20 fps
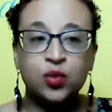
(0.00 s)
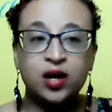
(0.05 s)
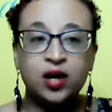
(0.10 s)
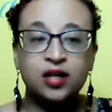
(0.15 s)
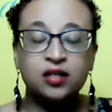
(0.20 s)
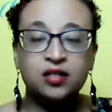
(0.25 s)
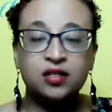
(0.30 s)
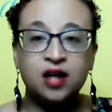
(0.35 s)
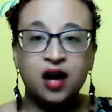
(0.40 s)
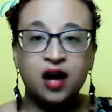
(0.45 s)

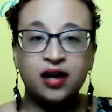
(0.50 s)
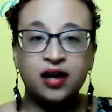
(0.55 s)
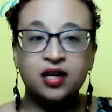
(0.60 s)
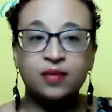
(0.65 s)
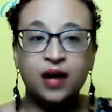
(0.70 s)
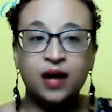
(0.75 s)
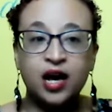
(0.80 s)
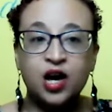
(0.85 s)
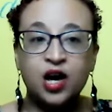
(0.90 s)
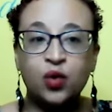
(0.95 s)
one talking
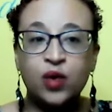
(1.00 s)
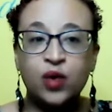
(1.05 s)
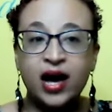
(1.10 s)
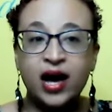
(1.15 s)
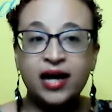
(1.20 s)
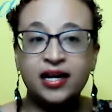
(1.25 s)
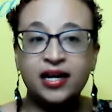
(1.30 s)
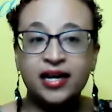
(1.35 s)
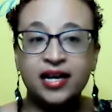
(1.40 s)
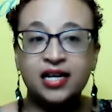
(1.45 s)
about
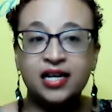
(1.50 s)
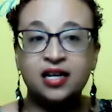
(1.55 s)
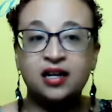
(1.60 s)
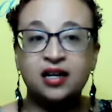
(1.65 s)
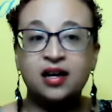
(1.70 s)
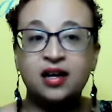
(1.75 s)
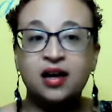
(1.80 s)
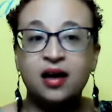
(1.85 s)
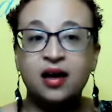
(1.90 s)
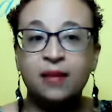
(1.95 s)

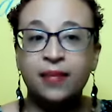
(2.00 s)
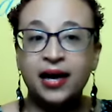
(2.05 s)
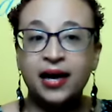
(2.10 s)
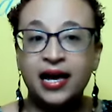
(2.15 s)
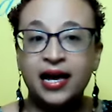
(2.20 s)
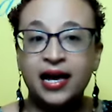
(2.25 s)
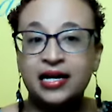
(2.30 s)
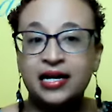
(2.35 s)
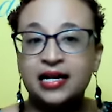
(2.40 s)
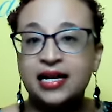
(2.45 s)
eradicating
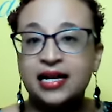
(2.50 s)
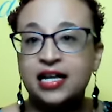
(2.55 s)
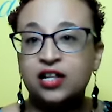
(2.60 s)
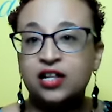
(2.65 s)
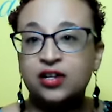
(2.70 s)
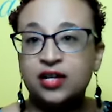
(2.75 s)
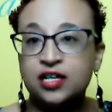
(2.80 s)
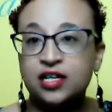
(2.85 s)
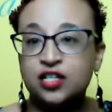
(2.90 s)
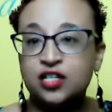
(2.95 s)
pain and
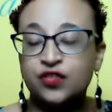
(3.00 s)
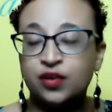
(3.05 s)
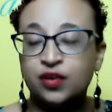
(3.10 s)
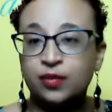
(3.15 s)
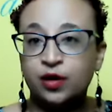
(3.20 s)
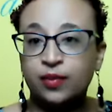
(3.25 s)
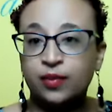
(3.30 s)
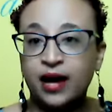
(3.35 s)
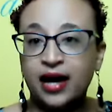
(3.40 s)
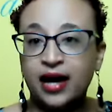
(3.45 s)
illness
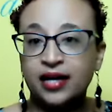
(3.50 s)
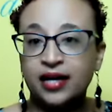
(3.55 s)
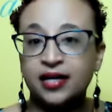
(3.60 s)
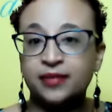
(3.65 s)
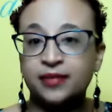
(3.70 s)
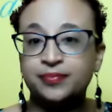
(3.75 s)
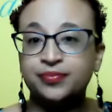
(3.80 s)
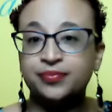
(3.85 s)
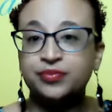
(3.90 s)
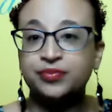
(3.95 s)
from your
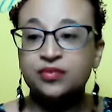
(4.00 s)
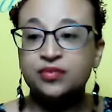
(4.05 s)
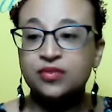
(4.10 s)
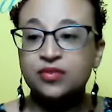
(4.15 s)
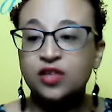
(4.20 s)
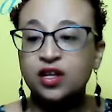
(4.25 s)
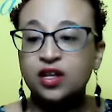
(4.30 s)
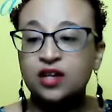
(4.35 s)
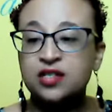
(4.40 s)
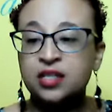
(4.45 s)
body.
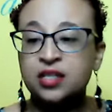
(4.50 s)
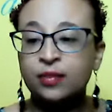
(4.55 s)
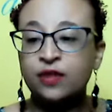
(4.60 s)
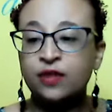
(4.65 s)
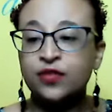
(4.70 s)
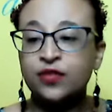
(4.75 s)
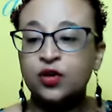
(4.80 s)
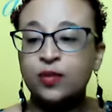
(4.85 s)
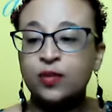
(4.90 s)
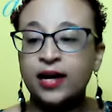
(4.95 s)
Some
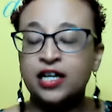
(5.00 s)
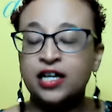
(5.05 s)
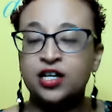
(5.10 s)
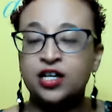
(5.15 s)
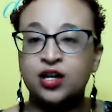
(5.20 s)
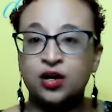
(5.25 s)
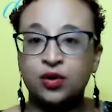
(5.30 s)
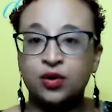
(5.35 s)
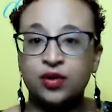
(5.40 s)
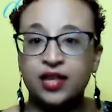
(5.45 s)
of you might
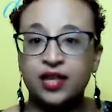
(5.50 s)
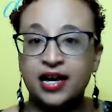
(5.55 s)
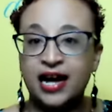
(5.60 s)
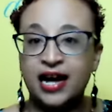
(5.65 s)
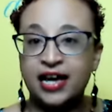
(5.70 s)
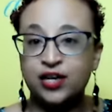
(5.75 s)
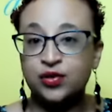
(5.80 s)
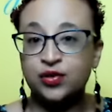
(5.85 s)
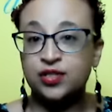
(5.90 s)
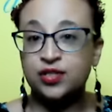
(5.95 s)
know that
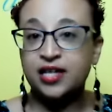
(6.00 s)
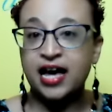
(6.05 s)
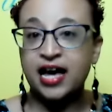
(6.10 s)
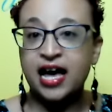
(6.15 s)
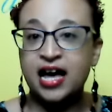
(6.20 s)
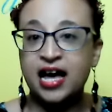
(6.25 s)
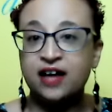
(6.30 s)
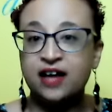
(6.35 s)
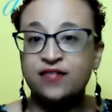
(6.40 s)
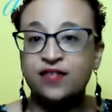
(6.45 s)
I used to
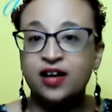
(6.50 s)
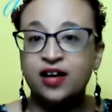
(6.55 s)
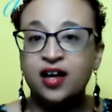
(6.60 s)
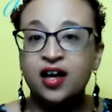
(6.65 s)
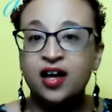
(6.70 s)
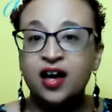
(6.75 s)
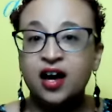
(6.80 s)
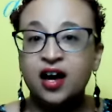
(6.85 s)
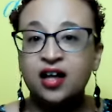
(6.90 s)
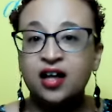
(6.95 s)
have
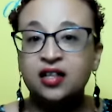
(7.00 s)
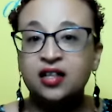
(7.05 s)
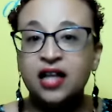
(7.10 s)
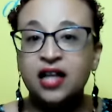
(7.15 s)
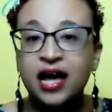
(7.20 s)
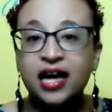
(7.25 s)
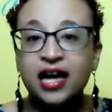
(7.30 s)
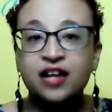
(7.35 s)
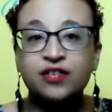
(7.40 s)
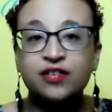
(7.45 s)
a
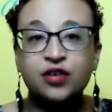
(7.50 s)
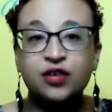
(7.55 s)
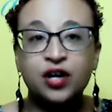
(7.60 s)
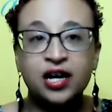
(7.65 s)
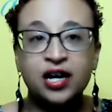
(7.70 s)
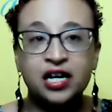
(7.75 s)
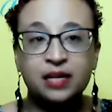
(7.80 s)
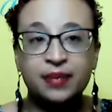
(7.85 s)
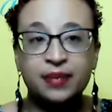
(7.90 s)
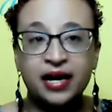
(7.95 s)
lot of
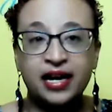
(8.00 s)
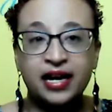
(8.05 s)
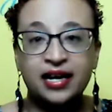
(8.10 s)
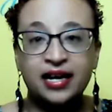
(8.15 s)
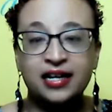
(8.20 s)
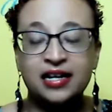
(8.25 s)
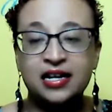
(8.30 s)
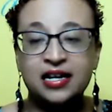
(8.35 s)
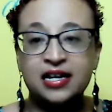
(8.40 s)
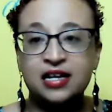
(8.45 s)
chronic
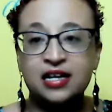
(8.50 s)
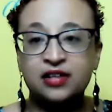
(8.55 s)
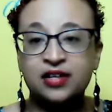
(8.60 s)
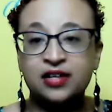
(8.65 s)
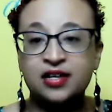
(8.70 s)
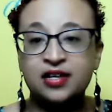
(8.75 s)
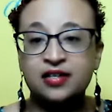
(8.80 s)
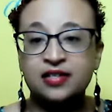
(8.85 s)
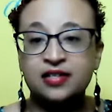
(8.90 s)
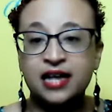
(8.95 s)
pain and
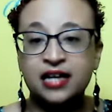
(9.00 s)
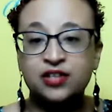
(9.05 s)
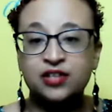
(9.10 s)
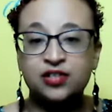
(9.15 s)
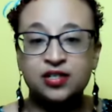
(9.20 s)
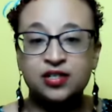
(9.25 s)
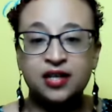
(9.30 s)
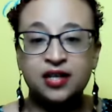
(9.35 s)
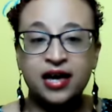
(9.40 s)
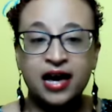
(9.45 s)
illness. I
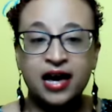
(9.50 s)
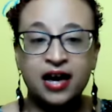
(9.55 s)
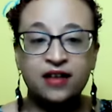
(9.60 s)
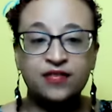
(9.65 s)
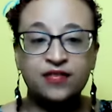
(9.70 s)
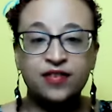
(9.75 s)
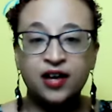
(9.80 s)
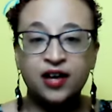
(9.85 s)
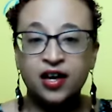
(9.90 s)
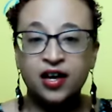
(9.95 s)
used to
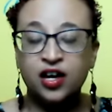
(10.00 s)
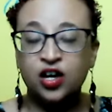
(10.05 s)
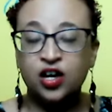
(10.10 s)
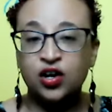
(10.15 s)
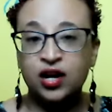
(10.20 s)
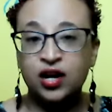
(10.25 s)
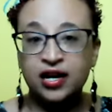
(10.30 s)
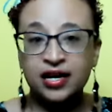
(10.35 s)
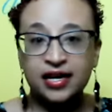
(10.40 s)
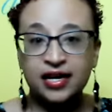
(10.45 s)
have
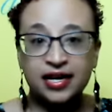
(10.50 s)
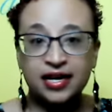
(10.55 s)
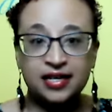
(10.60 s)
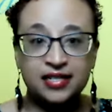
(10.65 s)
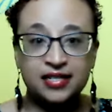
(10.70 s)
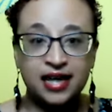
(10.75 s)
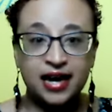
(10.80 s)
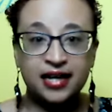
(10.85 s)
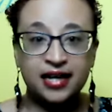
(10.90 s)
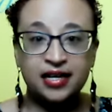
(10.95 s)
chronic
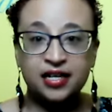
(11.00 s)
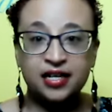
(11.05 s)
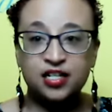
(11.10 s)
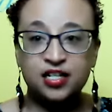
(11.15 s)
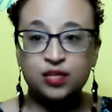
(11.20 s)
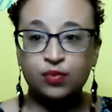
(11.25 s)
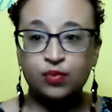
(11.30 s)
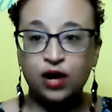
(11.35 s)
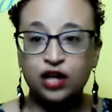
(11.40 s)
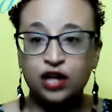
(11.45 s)
anxiety and
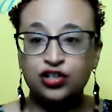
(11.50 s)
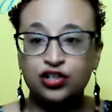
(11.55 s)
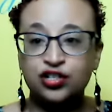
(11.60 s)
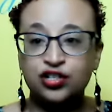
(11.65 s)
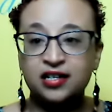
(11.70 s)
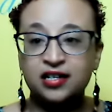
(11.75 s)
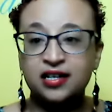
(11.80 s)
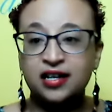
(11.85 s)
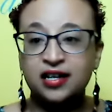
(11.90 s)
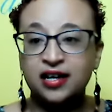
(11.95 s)

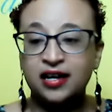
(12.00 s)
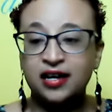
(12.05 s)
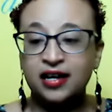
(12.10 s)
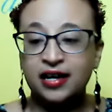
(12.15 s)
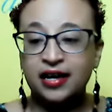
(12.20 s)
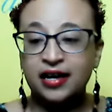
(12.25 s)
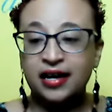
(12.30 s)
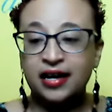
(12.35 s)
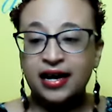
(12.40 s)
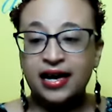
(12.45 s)
depression.
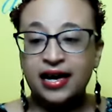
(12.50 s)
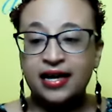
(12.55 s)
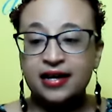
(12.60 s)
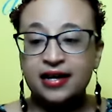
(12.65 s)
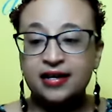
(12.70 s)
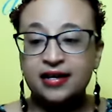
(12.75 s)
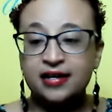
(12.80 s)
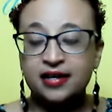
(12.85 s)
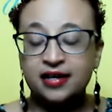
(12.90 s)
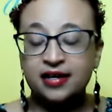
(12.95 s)

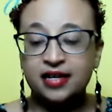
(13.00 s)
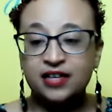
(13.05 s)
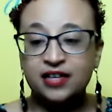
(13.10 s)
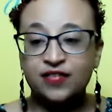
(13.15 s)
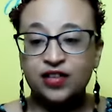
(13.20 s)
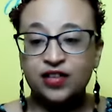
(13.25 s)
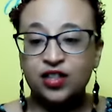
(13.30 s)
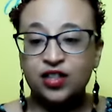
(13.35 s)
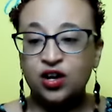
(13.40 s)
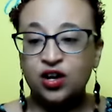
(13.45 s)
And
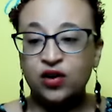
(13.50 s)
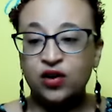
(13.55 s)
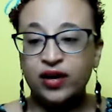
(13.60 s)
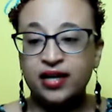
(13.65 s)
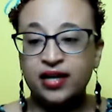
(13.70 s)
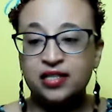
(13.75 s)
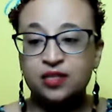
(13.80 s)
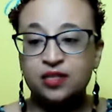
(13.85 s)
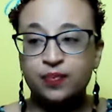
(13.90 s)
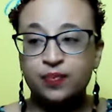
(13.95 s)
even though
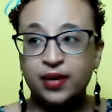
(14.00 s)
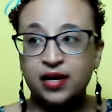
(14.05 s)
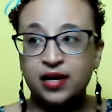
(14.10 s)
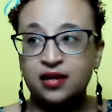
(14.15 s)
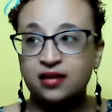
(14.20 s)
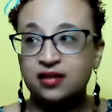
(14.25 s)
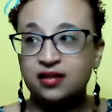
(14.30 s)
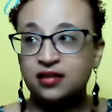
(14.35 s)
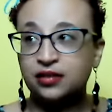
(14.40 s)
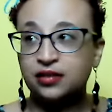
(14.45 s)
it's
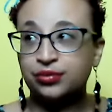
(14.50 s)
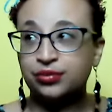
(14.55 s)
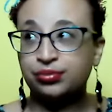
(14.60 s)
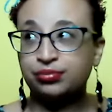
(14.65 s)
been